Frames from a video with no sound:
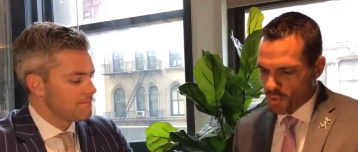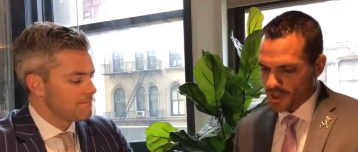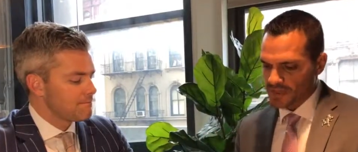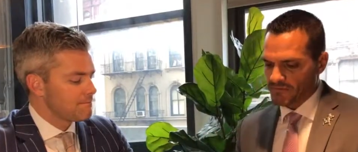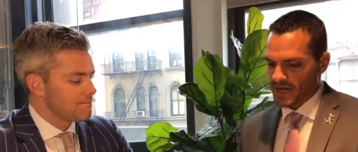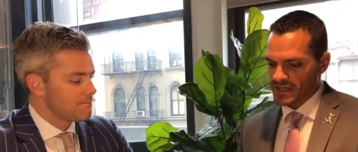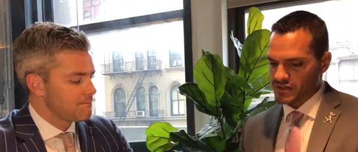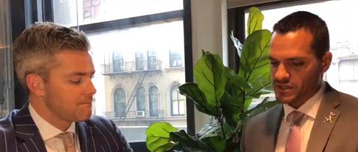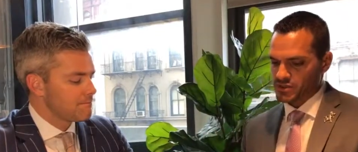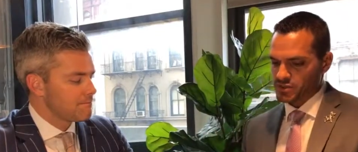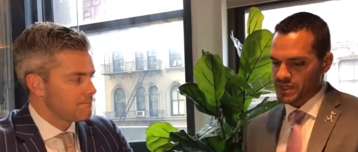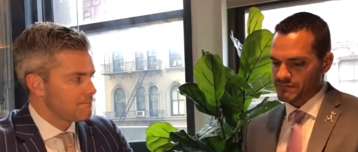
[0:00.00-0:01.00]
Speaker 1: what advice
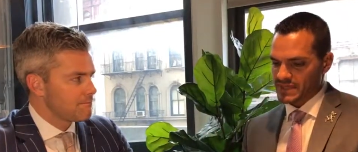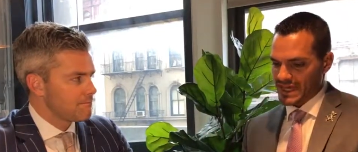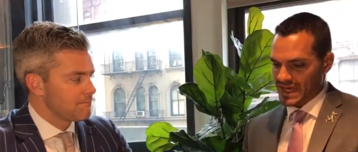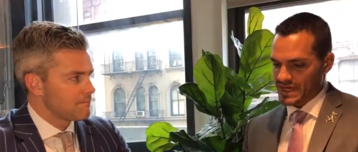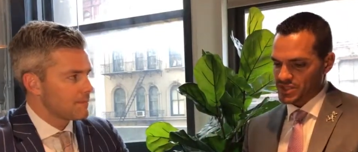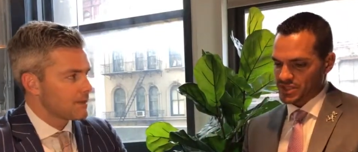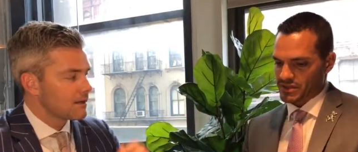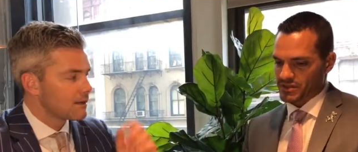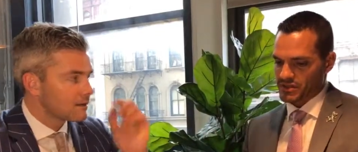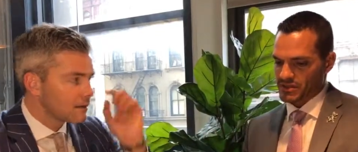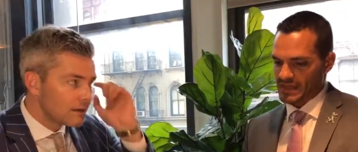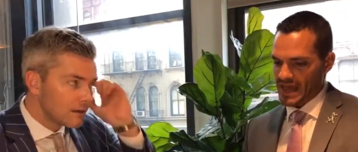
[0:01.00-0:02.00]
can you give to
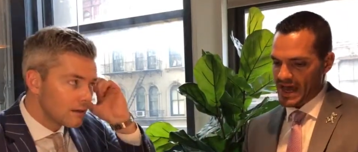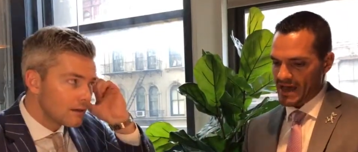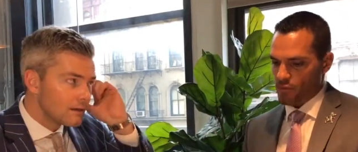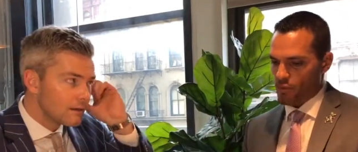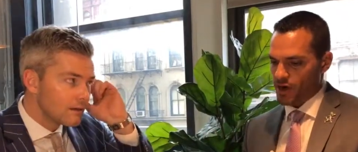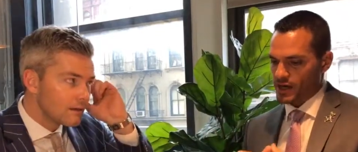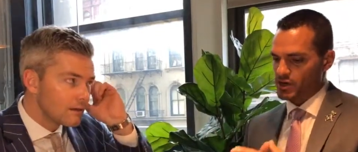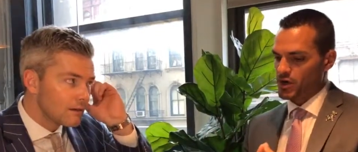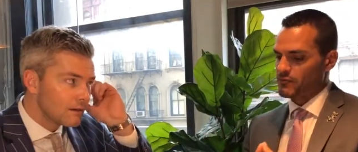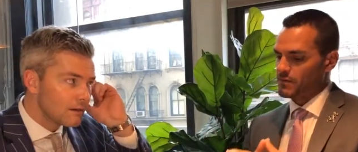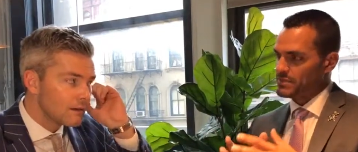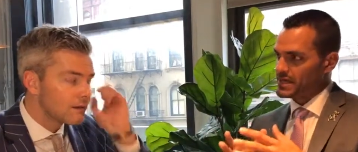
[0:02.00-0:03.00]
agents that want to
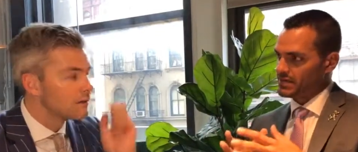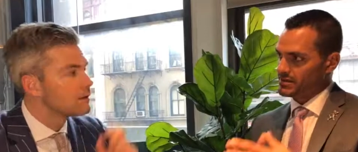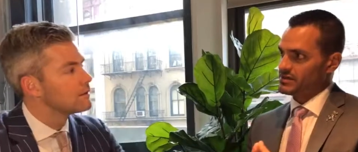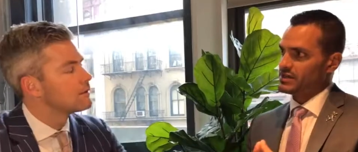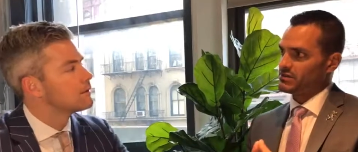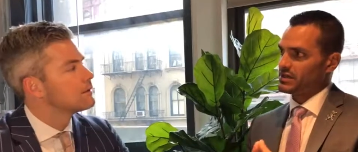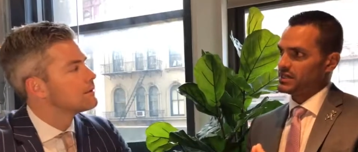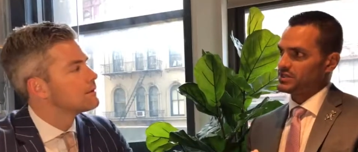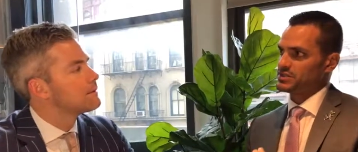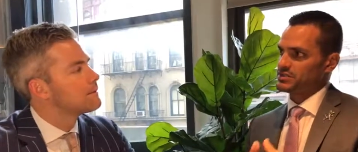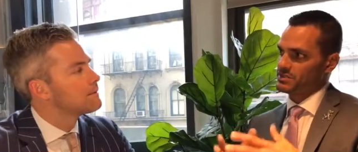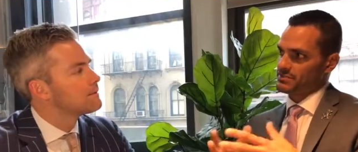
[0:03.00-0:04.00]
go from being a single
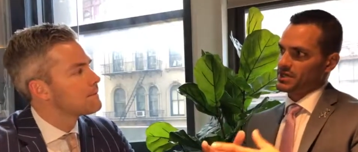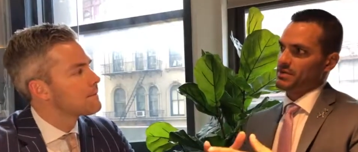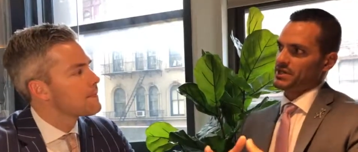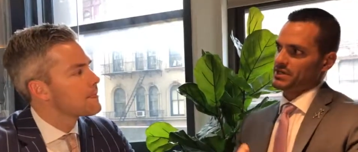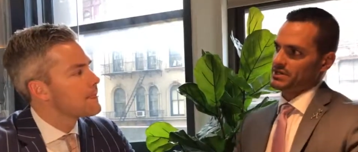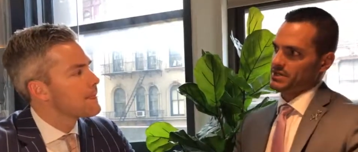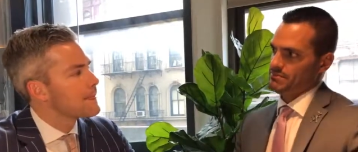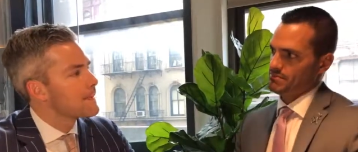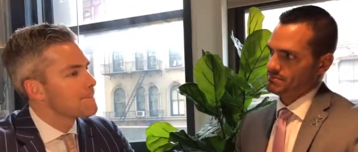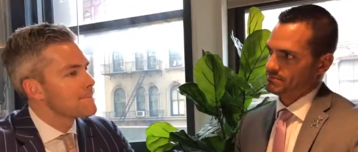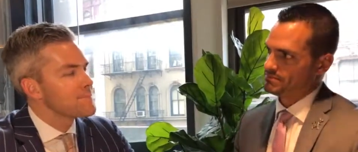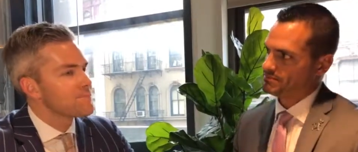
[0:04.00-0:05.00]
agent to becoming a team?
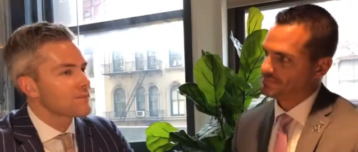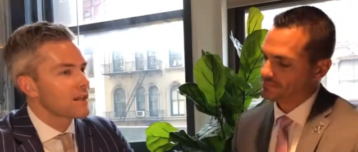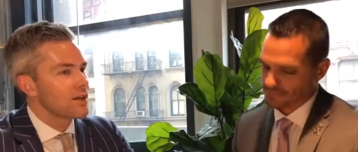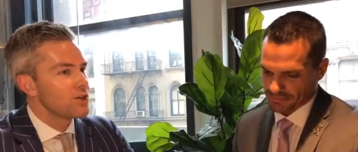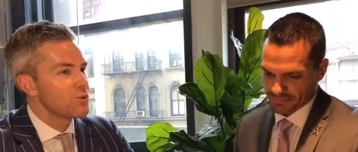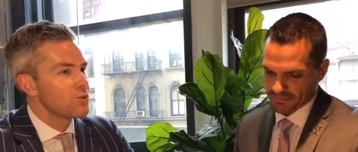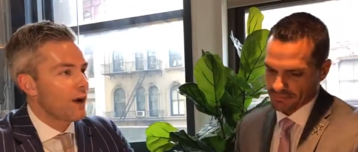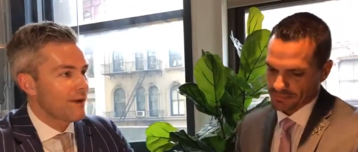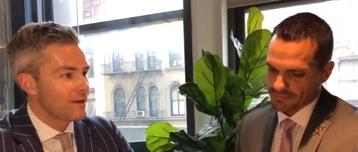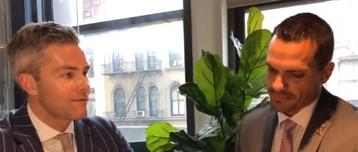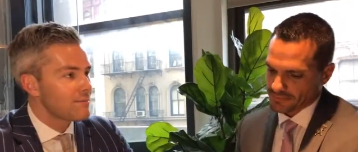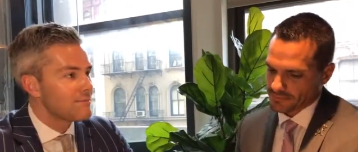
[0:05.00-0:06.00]
Speaker 2: You
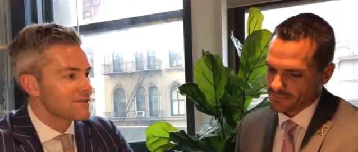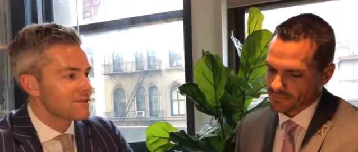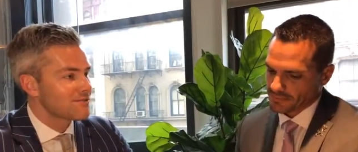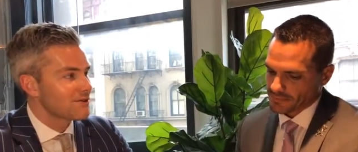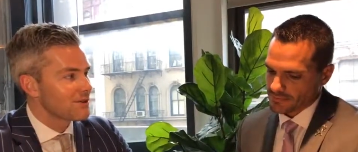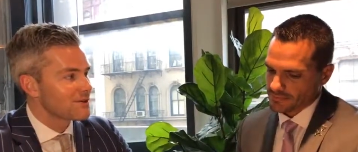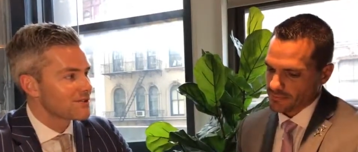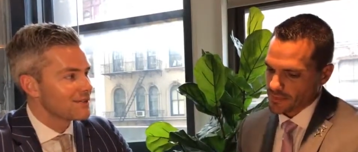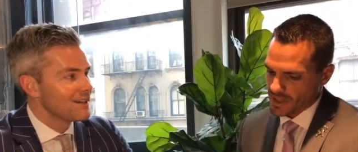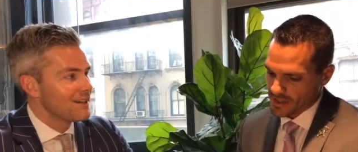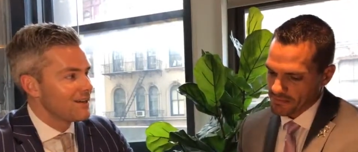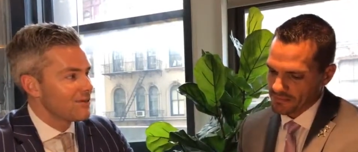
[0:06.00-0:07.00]
have to have the business first.
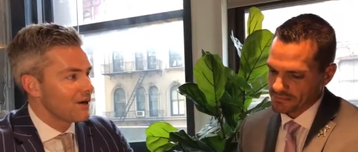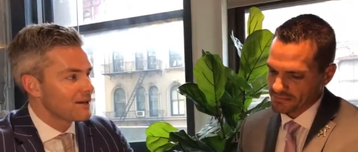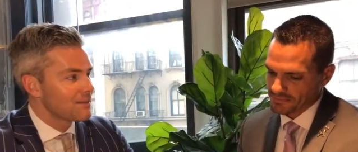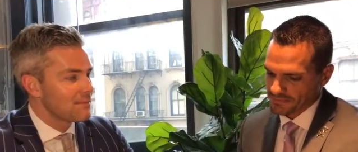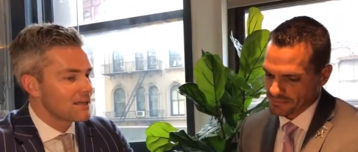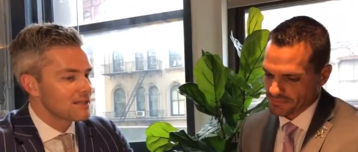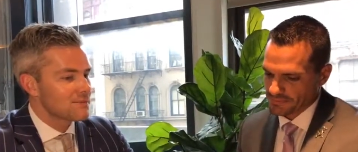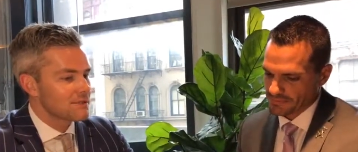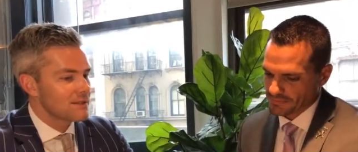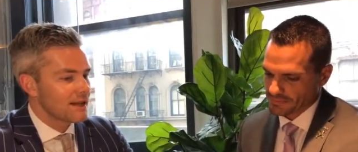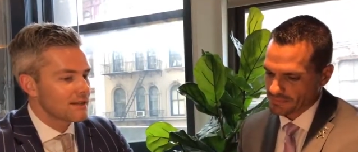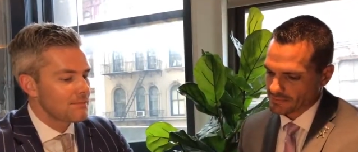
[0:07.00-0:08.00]
Okay. Right? The biggest
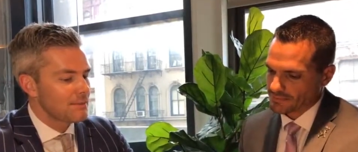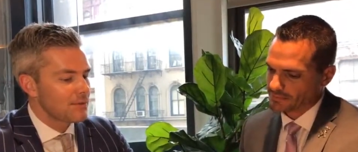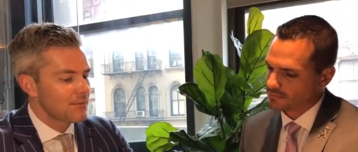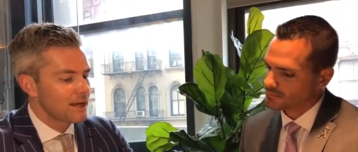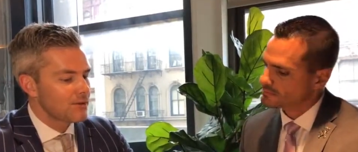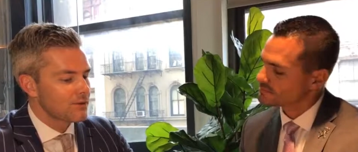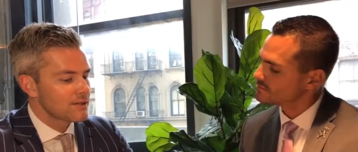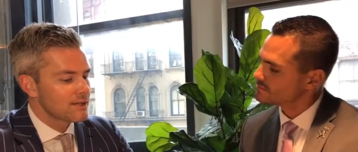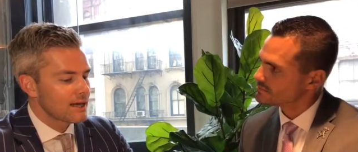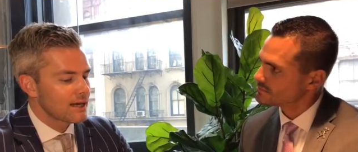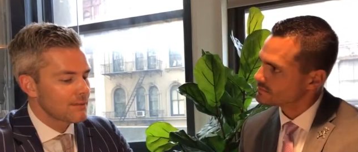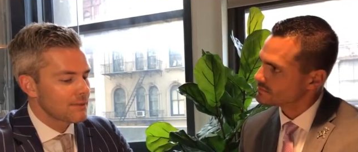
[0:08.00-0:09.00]
mistake that people make when
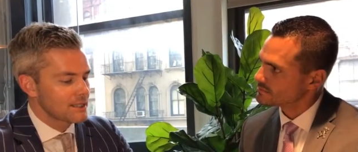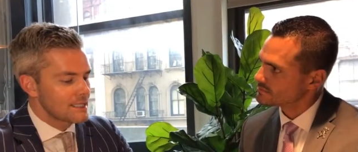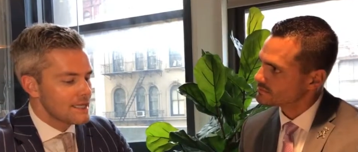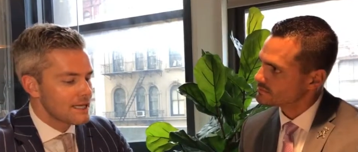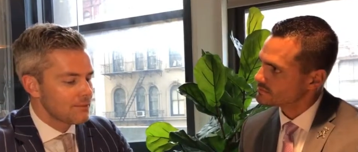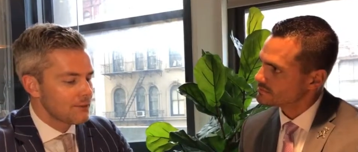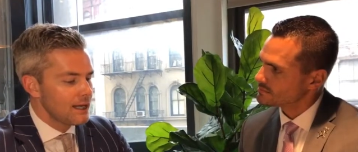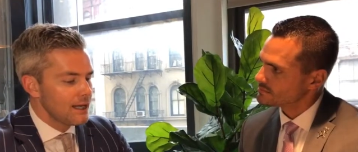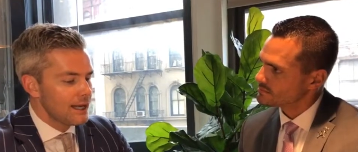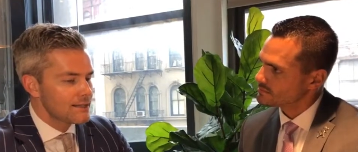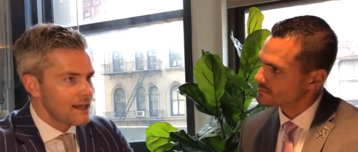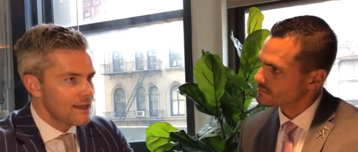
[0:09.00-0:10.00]
setting up a team
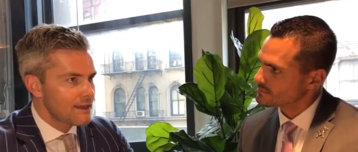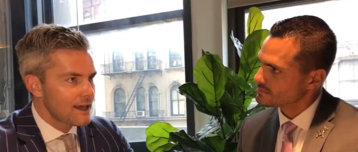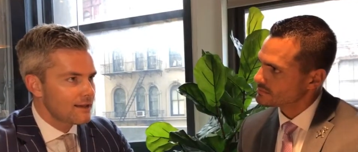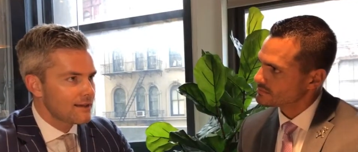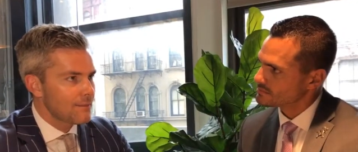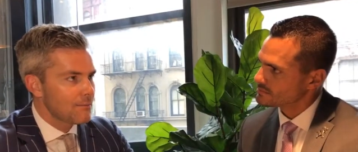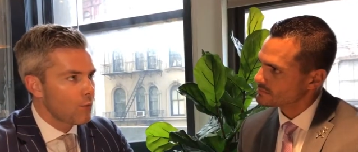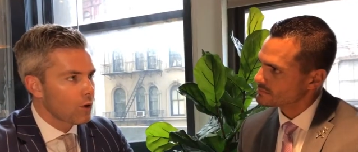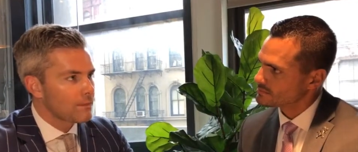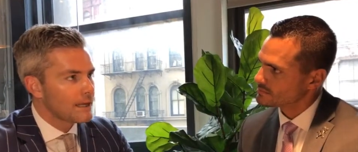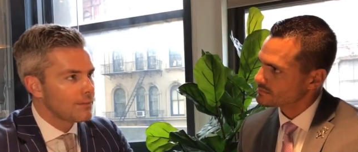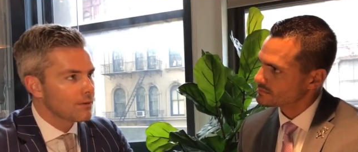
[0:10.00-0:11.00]
is they think that
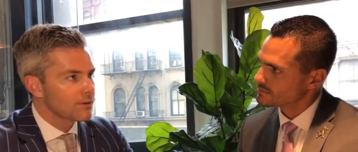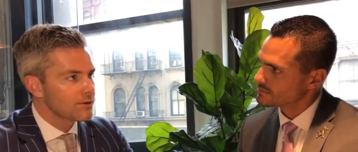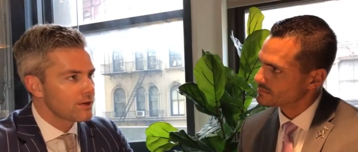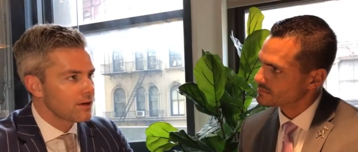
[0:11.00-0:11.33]
more people are,